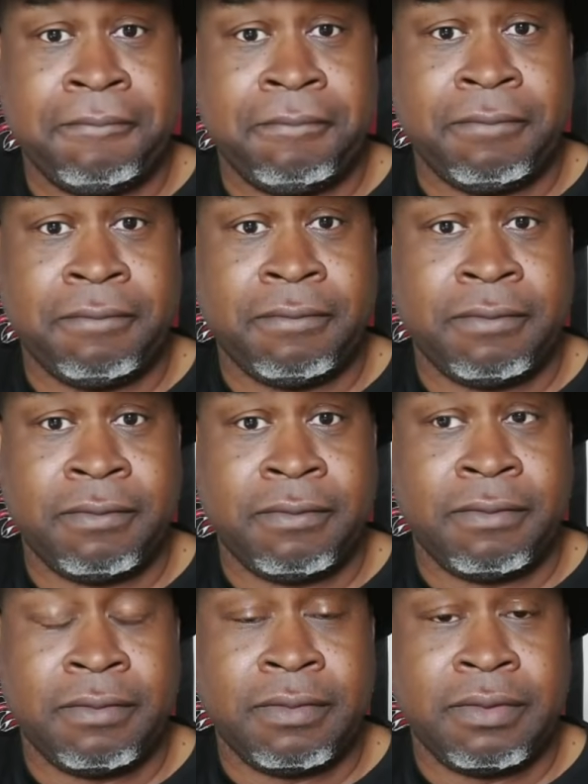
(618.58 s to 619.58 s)

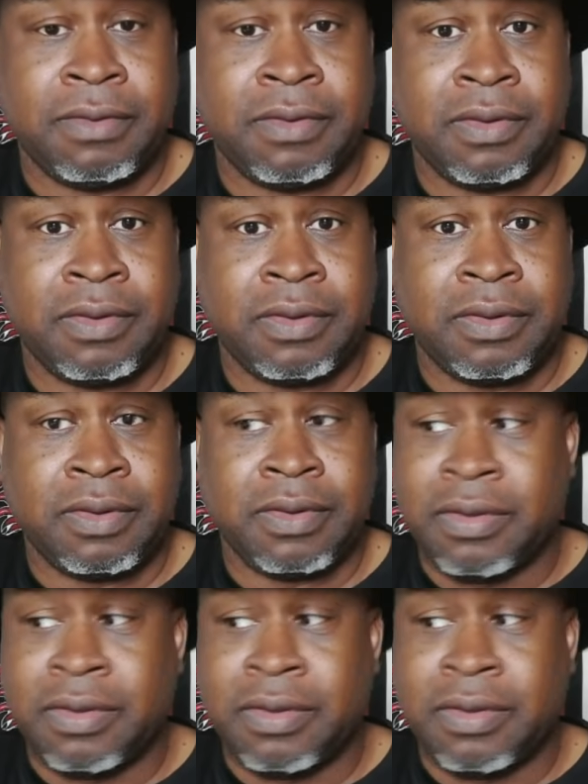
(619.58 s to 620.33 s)
[no speech]